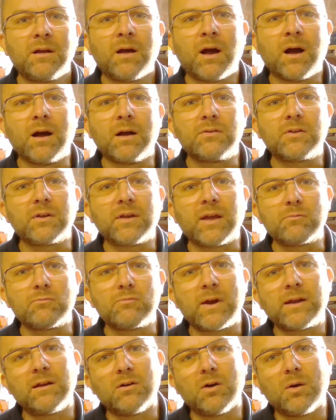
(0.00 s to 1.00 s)
to get
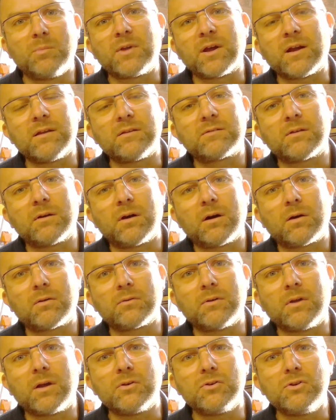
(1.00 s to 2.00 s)
regular updates
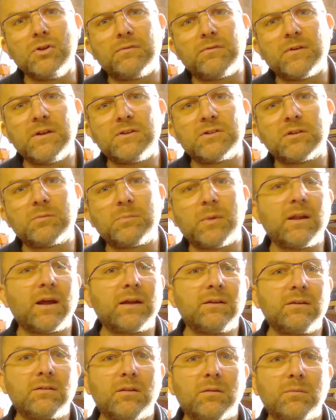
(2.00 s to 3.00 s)
on new features being
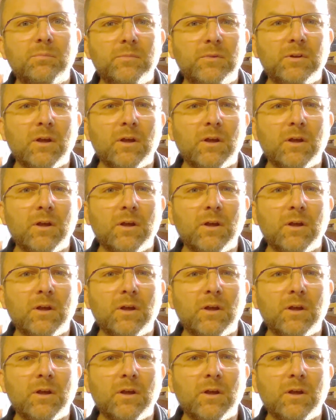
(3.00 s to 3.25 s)
added to the